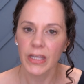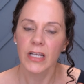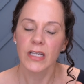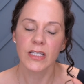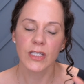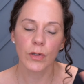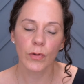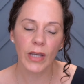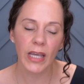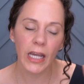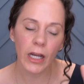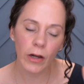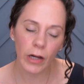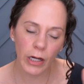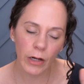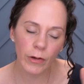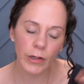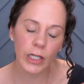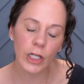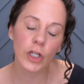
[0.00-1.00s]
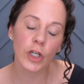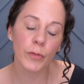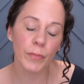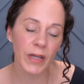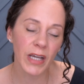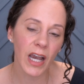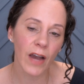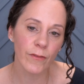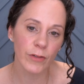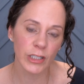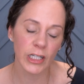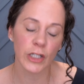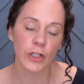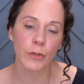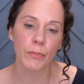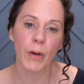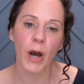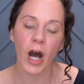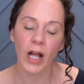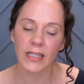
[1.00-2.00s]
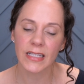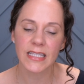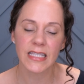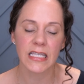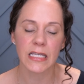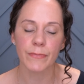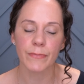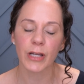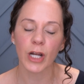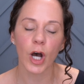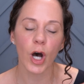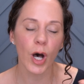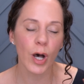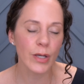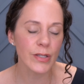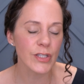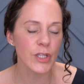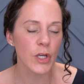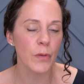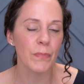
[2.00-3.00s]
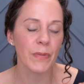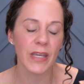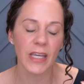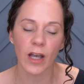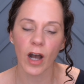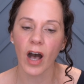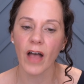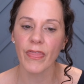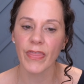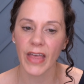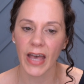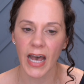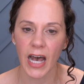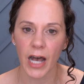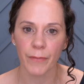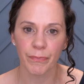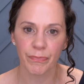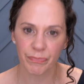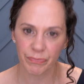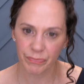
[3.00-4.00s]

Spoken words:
So care area could be covered under policy, but also beyond that,